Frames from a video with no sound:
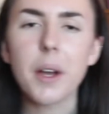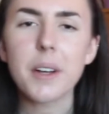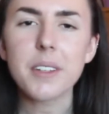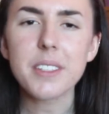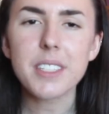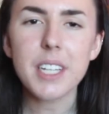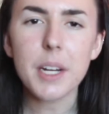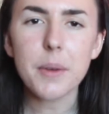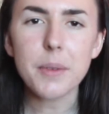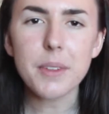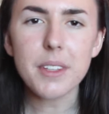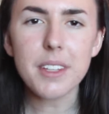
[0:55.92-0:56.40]
I'll
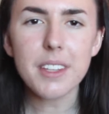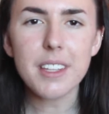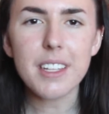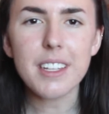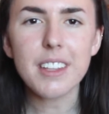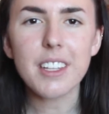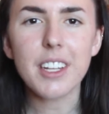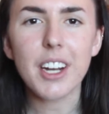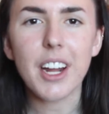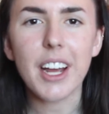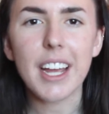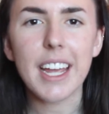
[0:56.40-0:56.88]
start with the
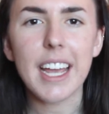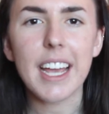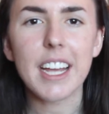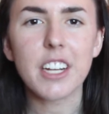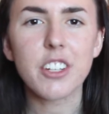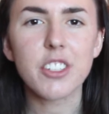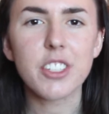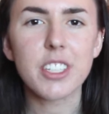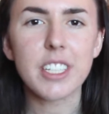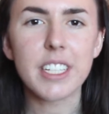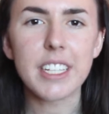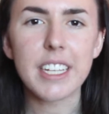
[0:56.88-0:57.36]
thing that I
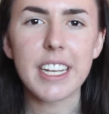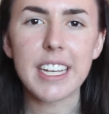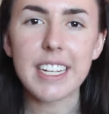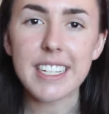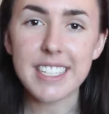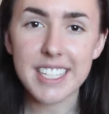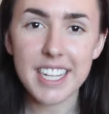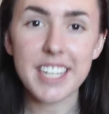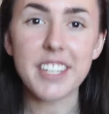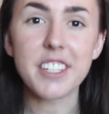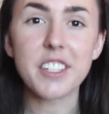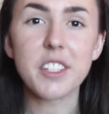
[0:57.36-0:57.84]
actually
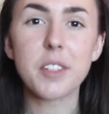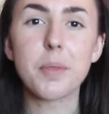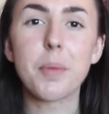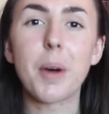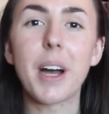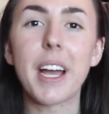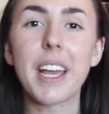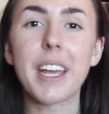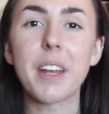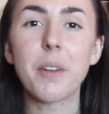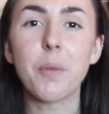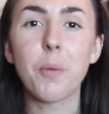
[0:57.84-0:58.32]
intended to
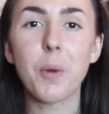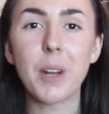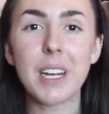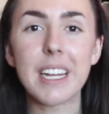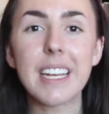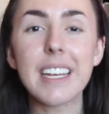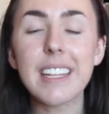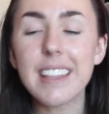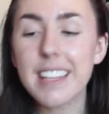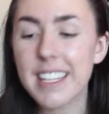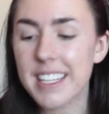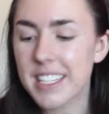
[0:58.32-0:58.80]
buy and
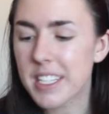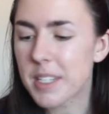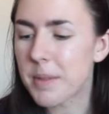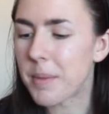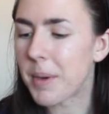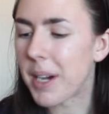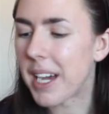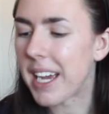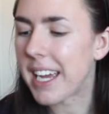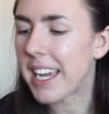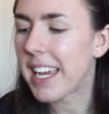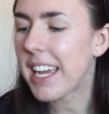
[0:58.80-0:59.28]
went in there to
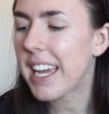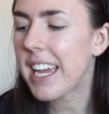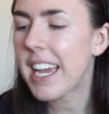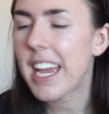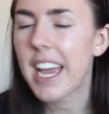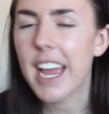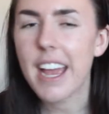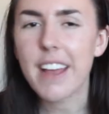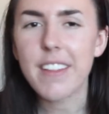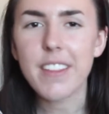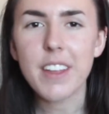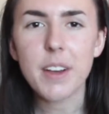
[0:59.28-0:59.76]
buy
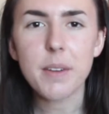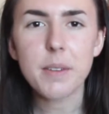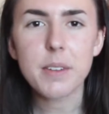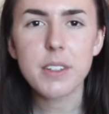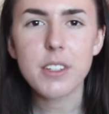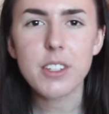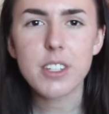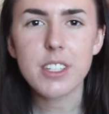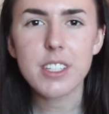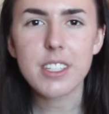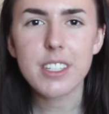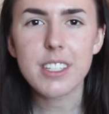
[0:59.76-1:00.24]
and that
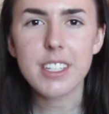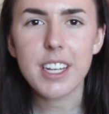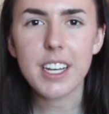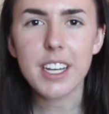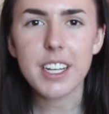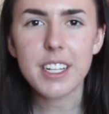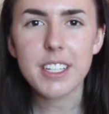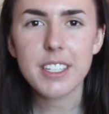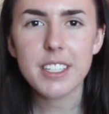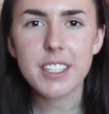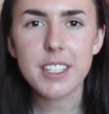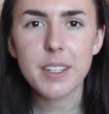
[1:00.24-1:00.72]
was just
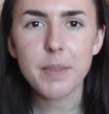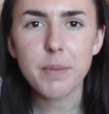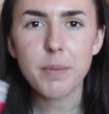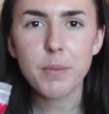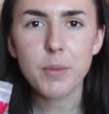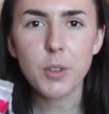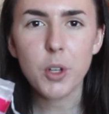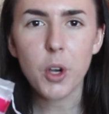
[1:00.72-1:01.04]
uh, some